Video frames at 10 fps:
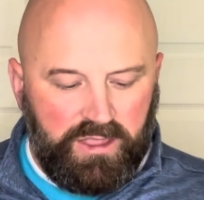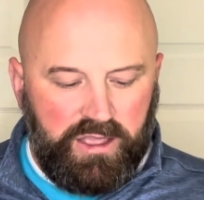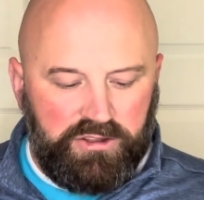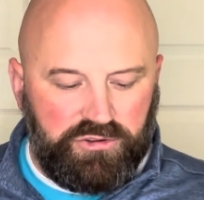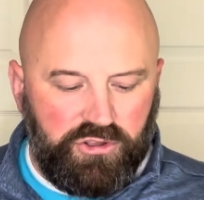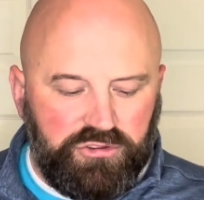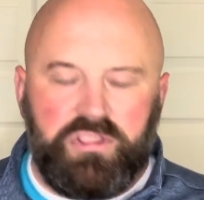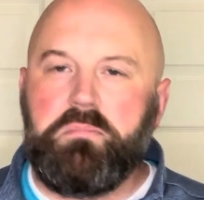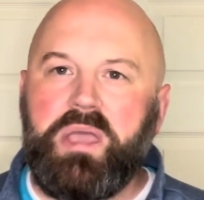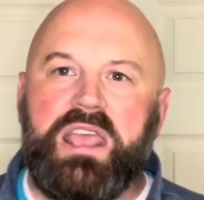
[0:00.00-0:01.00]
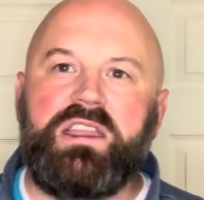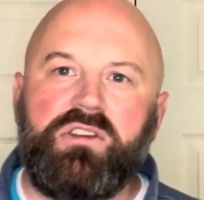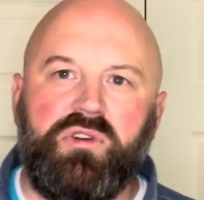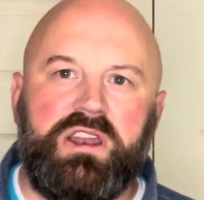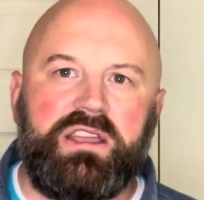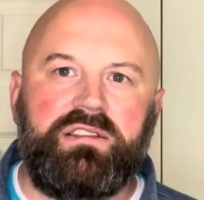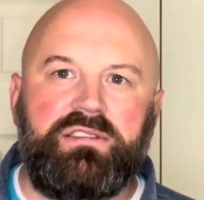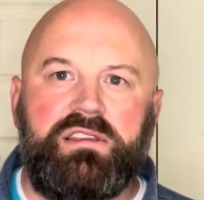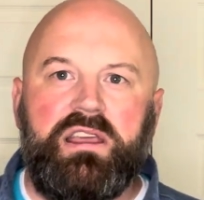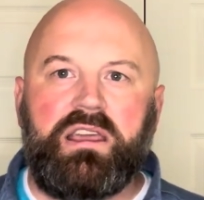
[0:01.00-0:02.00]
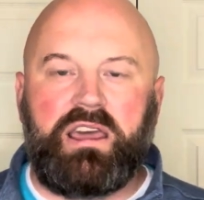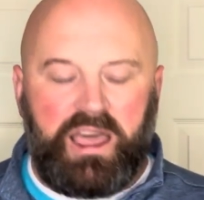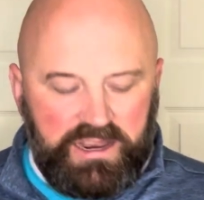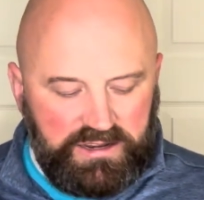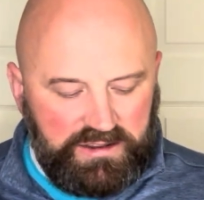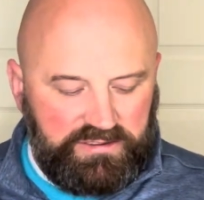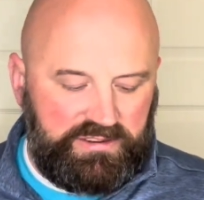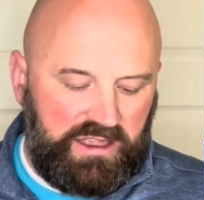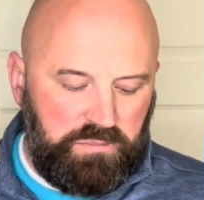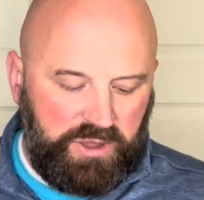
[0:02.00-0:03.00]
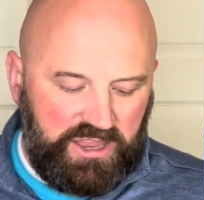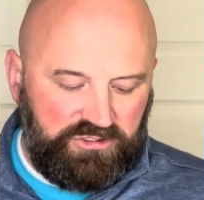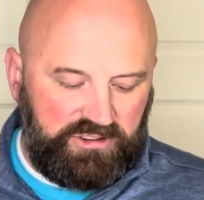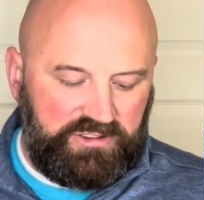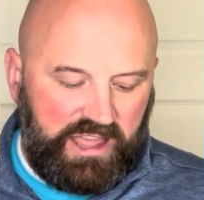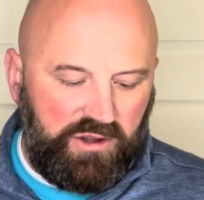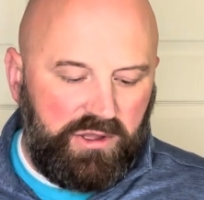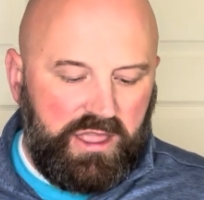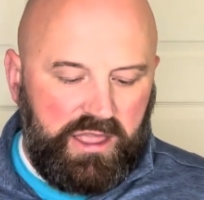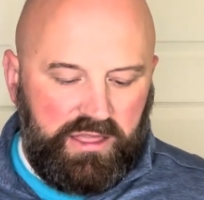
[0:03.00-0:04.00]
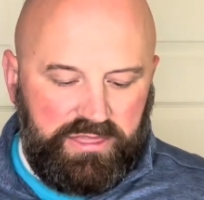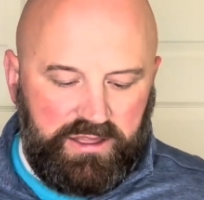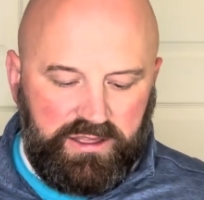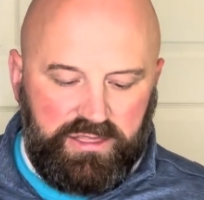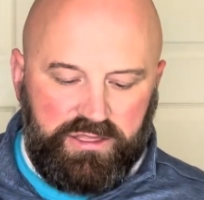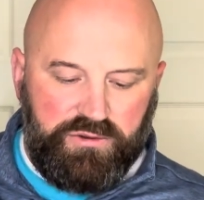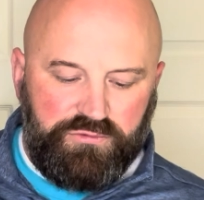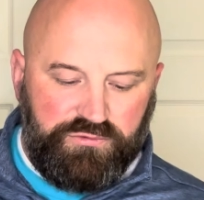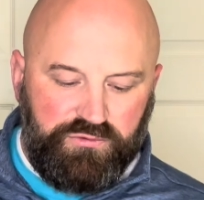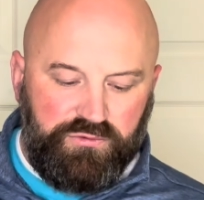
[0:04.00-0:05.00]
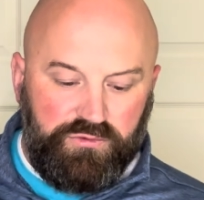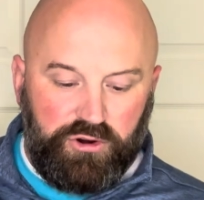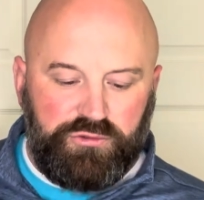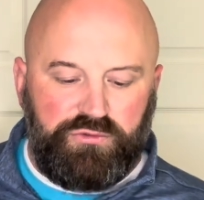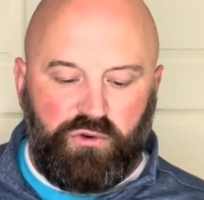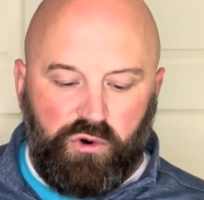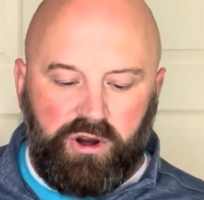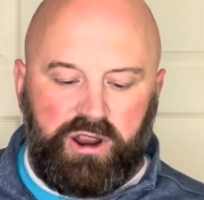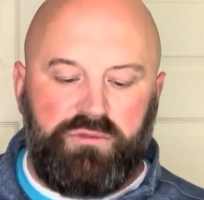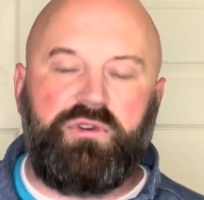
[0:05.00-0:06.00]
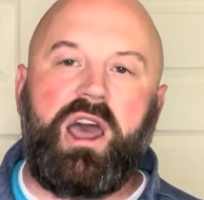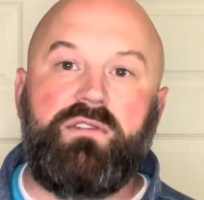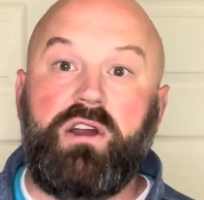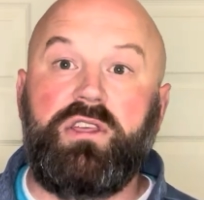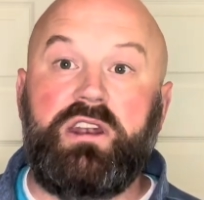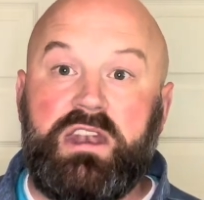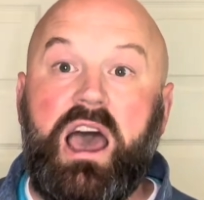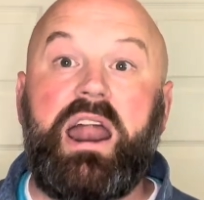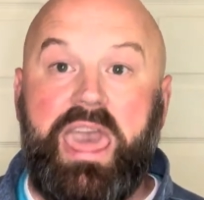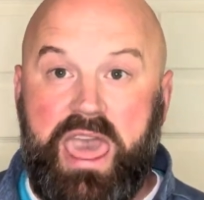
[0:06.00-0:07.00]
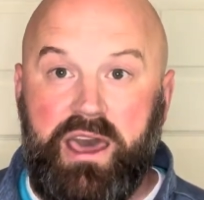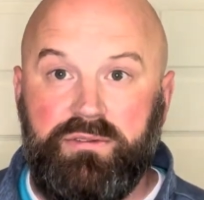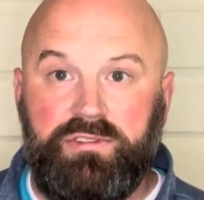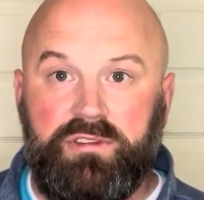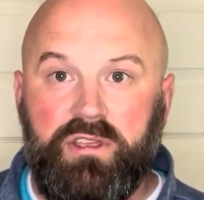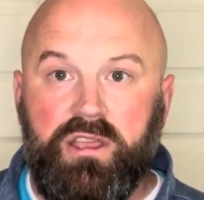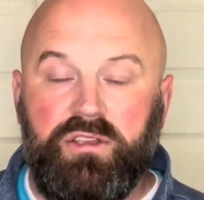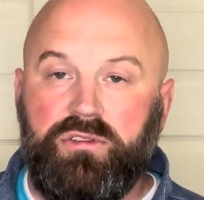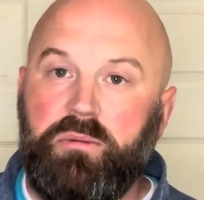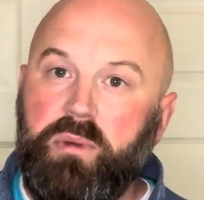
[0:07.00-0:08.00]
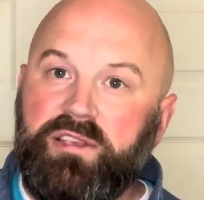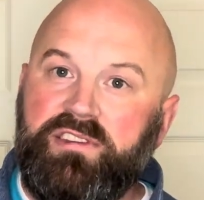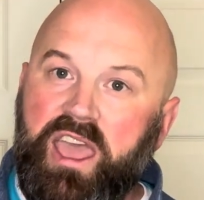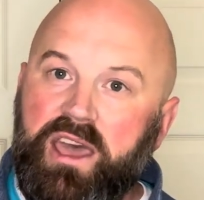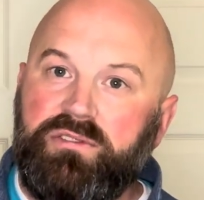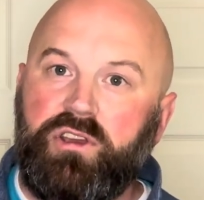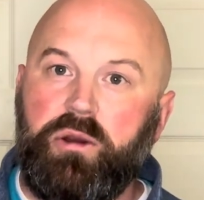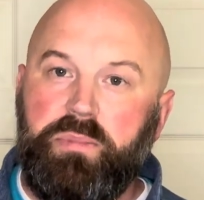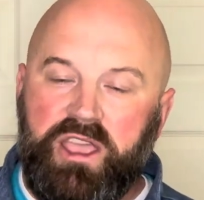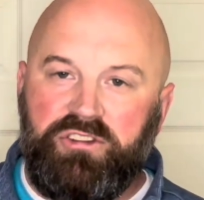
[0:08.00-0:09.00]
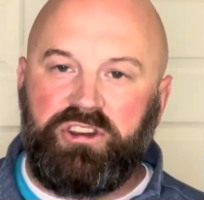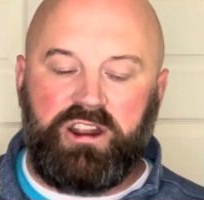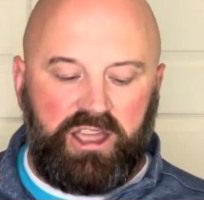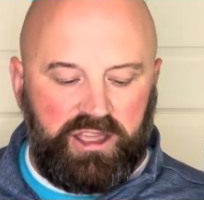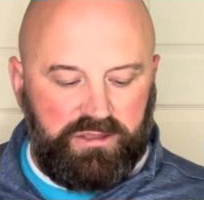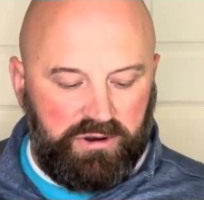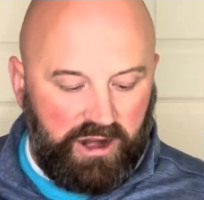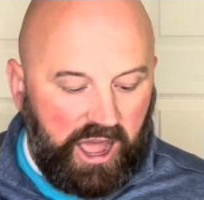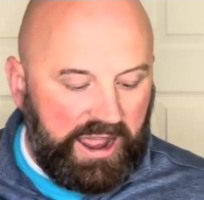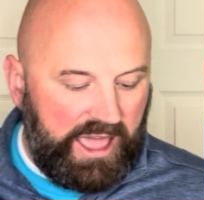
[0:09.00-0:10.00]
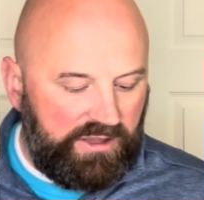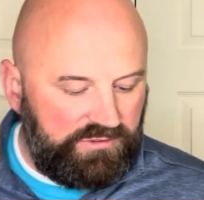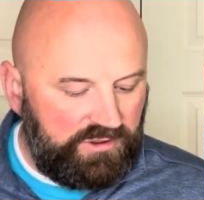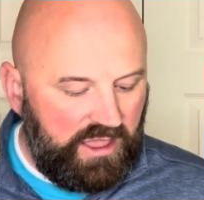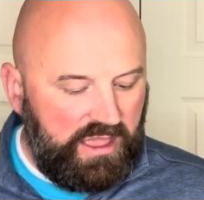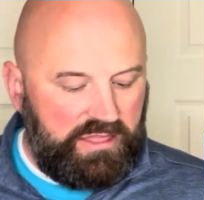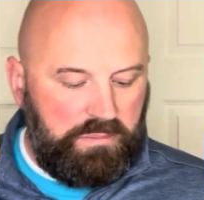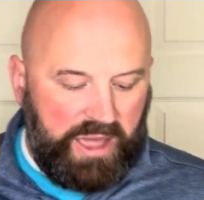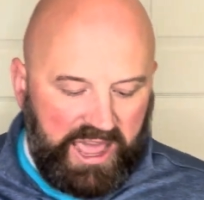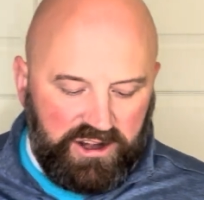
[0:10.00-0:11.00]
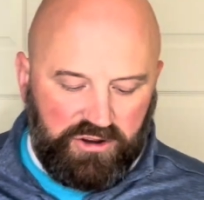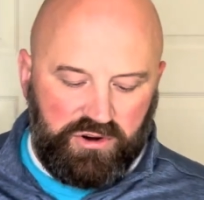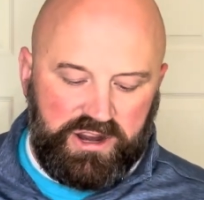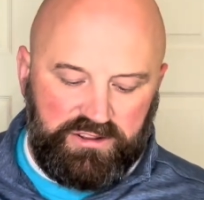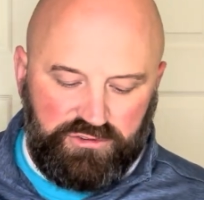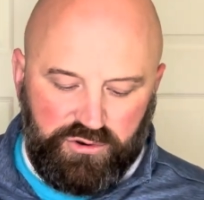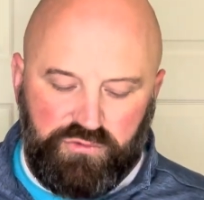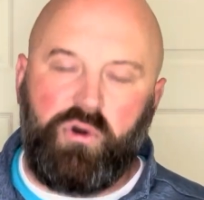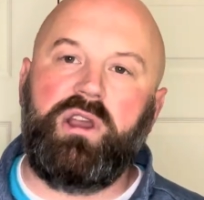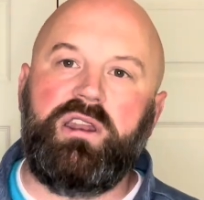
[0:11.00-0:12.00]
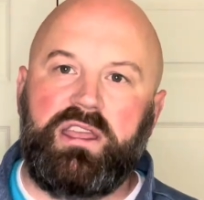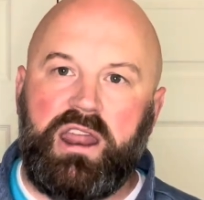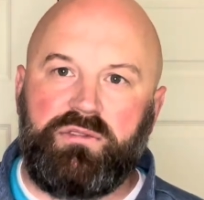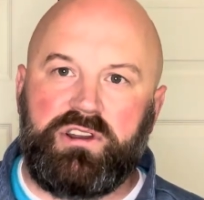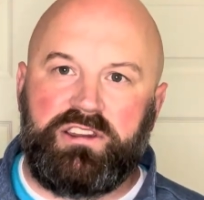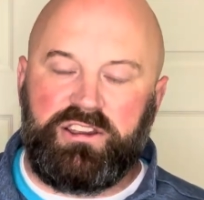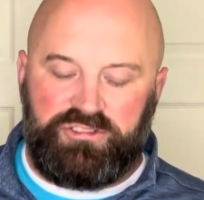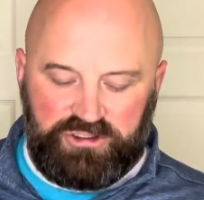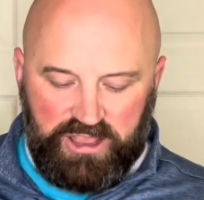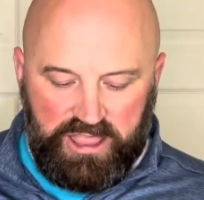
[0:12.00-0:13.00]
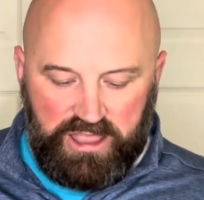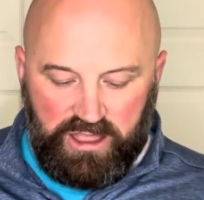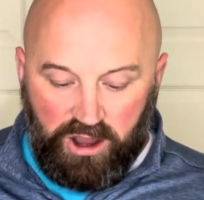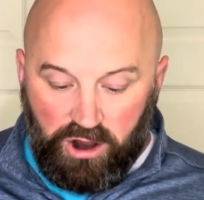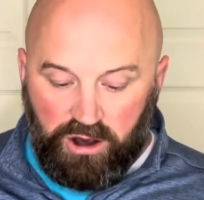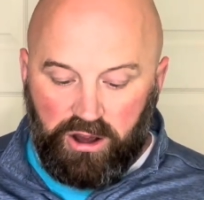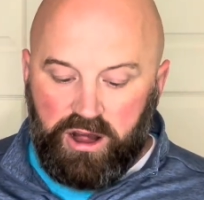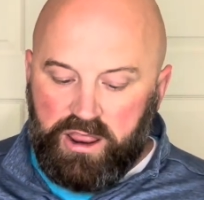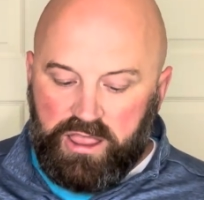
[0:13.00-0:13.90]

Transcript: And so those are the main ingredients, kindness and patience. Now, the verse 4 and 5 are the not-haves. So the must-haves are patient, kind. The not-haves, the bad ingredients to avoid in every dish, are